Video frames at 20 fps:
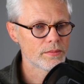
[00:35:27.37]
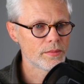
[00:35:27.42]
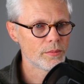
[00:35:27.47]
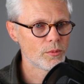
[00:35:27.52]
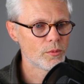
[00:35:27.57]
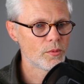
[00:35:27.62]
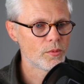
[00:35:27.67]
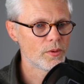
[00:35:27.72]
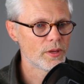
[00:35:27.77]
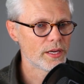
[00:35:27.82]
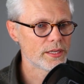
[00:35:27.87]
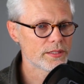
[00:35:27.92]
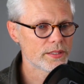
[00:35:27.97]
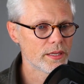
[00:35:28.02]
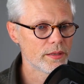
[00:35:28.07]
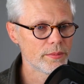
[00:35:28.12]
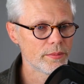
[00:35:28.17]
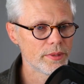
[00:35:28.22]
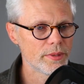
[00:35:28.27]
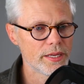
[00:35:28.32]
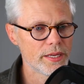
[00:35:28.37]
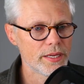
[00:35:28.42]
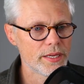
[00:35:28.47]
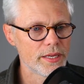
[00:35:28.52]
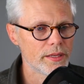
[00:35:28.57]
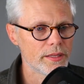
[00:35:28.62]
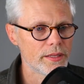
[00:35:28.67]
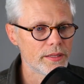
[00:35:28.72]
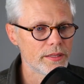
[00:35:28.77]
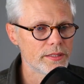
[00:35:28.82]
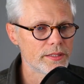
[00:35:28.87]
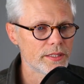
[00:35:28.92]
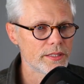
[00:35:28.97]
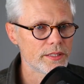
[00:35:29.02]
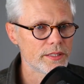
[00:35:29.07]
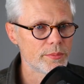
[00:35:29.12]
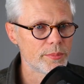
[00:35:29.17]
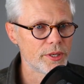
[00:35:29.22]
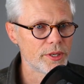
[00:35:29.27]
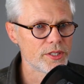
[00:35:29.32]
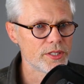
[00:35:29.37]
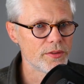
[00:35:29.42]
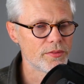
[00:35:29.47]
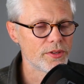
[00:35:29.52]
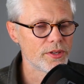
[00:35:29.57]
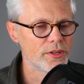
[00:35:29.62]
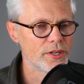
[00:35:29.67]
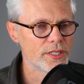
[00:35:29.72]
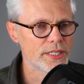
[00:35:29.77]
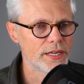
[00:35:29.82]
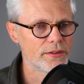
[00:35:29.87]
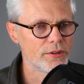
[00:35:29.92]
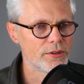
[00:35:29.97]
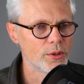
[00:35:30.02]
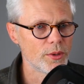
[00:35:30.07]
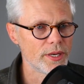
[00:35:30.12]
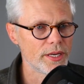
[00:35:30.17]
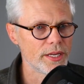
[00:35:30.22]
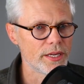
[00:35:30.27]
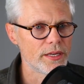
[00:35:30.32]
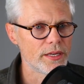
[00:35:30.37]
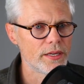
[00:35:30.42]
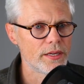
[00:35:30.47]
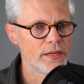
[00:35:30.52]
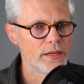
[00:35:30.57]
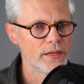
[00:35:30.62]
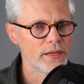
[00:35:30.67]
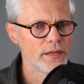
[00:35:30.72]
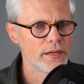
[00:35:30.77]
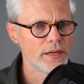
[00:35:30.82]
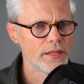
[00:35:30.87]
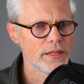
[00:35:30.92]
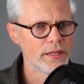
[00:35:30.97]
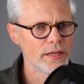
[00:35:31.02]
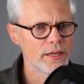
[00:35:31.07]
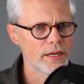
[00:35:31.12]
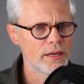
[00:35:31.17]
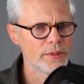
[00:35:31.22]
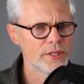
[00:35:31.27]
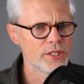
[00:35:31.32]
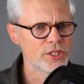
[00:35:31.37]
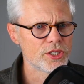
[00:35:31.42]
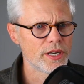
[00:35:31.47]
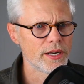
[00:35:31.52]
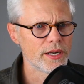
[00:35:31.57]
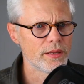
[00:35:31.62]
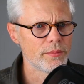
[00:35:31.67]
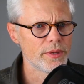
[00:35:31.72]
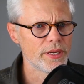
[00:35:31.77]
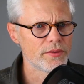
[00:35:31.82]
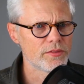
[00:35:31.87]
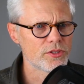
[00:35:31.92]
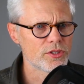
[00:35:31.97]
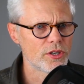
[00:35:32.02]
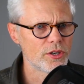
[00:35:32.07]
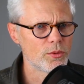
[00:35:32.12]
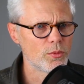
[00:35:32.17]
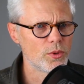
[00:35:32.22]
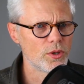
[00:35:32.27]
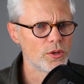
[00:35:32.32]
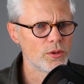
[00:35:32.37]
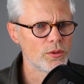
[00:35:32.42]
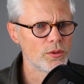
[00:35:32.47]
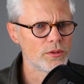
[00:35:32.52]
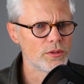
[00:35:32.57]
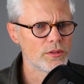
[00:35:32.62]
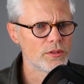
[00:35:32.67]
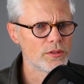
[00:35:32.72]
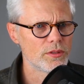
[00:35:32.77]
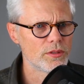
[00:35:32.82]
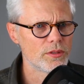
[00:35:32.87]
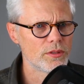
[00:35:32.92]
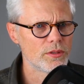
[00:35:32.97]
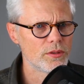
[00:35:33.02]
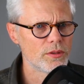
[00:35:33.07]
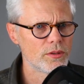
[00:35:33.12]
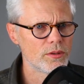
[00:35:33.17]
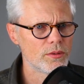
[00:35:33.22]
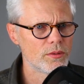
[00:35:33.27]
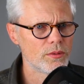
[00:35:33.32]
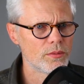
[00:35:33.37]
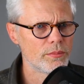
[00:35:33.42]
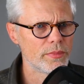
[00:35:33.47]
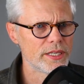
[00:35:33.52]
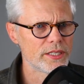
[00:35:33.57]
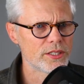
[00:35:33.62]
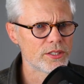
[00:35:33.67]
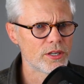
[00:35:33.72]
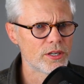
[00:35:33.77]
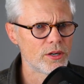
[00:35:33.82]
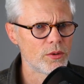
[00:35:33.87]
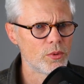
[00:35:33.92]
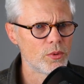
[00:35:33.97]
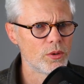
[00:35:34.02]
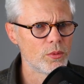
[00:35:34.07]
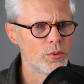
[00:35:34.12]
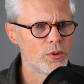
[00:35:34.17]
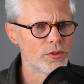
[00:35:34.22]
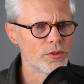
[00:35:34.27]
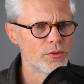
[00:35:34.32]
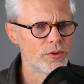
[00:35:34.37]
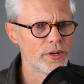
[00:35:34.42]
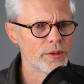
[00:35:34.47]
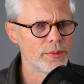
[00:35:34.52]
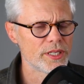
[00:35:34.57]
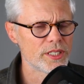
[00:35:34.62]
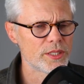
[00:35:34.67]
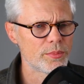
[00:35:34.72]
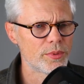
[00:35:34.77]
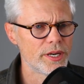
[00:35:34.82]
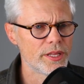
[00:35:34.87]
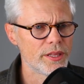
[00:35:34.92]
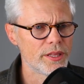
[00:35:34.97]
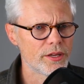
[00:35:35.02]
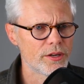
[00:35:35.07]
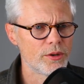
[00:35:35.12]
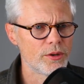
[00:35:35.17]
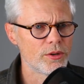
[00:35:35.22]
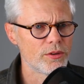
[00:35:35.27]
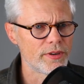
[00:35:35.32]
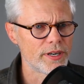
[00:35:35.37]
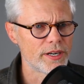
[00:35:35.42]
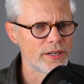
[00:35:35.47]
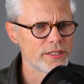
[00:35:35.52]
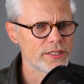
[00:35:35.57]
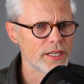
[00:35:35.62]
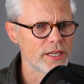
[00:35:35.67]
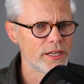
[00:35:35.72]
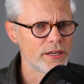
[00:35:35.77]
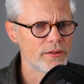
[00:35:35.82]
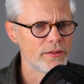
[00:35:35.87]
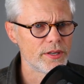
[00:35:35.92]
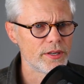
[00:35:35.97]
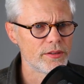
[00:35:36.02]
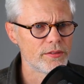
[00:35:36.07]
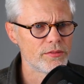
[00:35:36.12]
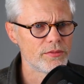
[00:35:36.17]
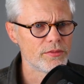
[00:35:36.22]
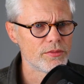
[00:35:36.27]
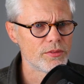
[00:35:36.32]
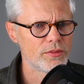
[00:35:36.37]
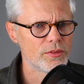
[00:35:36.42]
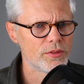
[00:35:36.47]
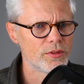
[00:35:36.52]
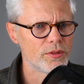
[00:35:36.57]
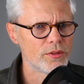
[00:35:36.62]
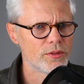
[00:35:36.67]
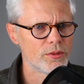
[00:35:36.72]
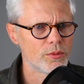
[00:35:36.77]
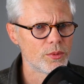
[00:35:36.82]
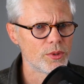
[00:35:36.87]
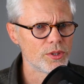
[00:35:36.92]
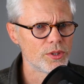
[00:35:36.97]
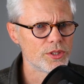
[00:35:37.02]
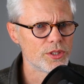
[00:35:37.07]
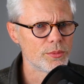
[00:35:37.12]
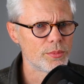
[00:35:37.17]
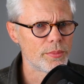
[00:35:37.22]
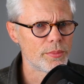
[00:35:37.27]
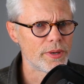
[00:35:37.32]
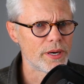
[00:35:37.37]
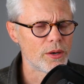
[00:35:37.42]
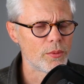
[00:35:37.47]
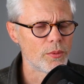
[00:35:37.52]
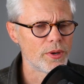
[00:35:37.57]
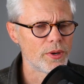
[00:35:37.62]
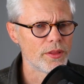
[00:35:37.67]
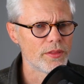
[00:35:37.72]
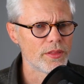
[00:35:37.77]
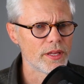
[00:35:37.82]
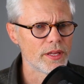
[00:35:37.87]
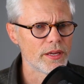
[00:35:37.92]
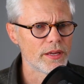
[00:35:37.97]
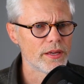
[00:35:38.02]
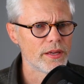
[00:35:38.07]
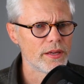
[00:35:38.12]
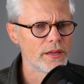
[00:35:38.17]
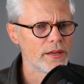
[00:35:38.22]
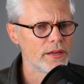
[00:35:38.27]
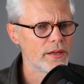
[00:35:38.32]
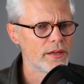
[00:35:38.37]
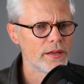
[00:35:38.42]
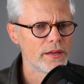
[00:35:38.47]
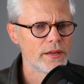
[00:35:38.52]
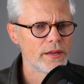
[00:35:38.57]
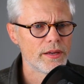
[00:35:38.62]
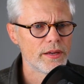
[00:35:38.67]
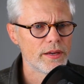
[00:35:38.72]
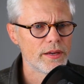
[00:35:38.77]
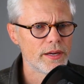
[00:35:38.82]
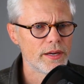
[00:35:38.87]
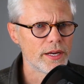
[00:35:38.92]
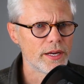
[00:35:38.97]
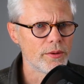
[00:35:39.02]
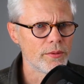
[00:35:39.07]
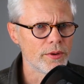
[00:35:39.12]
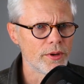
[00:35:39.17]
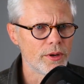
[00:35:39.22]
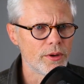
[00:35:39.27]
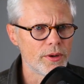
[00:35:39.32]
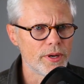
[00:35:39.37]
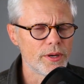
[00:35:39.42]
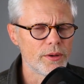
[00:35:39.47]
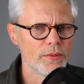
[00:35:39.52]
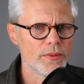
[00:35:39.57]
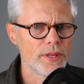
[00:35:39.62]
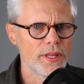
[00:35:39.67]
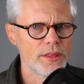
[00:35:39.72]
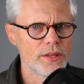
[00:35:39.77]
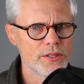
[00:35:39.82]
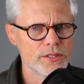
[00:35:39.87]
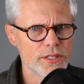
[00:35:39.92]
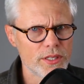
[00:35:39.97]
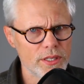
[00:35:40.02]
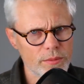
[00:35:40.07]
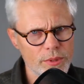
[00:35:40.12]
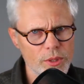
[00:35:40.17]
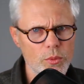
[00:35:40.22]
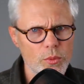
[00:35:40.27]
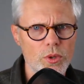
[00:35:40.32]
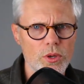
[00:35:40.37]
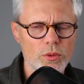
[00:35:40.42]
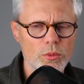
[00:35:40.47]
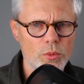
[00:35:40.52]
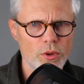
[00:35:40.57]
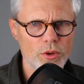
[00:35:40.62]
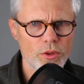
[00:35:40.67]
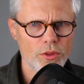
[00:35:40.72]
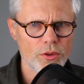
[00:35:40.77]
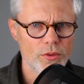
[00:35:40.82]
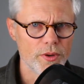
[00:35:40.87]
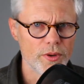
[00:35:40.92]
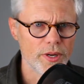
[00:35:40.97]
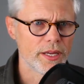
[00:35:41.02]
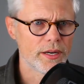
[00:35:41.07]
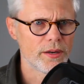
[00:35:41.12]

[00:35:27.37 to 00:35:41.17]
People asking me like these conspiracy theories. I have no idea. I think communist China may have started world may start World War III by spreading the coronavirus to get rid of the world's superpower. What do you think? I don't know. I don't think there's going to be World War III.